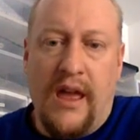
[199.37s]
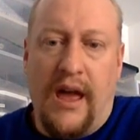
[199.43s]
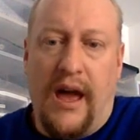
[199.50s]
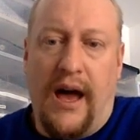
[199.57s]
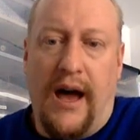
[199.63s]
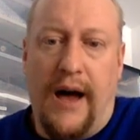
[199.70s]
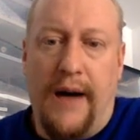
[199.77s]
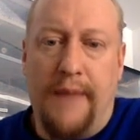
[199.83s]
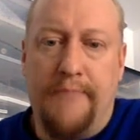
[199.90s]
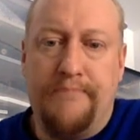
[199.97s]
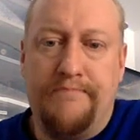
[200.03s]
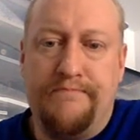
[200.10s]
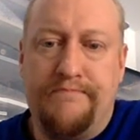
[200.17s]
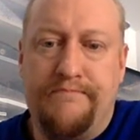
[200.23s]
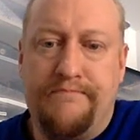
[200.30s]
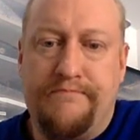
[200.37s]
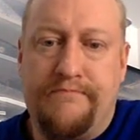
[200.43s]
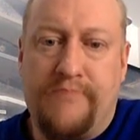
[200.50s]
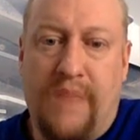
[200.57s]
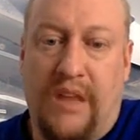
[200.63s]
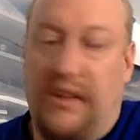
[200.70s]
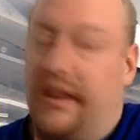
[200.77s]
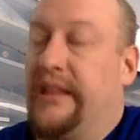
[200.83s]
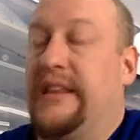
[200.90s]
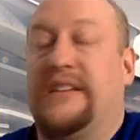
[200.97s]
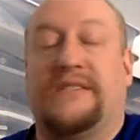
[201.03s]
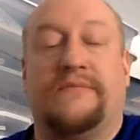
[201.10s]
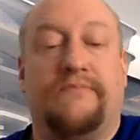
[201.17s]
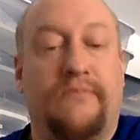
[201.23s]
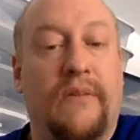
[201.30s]
At
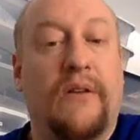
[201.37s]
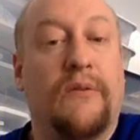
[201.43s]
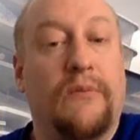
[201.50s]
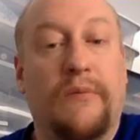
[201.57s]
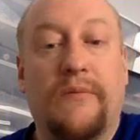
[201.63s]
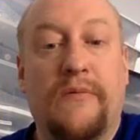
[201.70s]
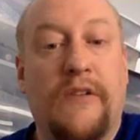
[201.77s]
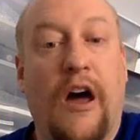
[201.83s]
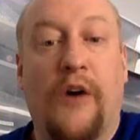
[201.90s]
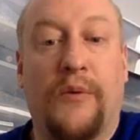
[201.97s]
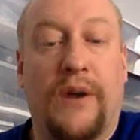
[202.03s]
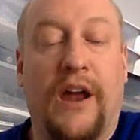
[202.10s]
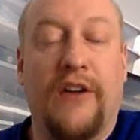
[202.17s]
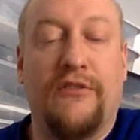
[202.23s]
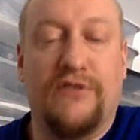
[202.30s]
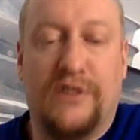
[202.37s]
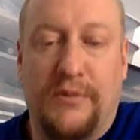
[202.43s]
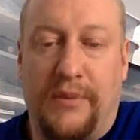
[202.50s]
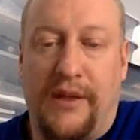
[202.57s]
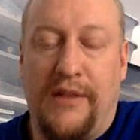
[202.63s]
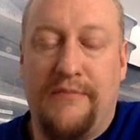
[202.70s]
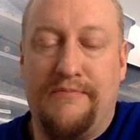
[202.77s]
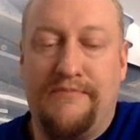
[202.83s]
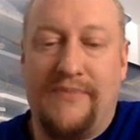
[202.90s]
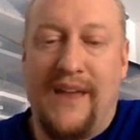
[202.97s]
least not when I used to play them.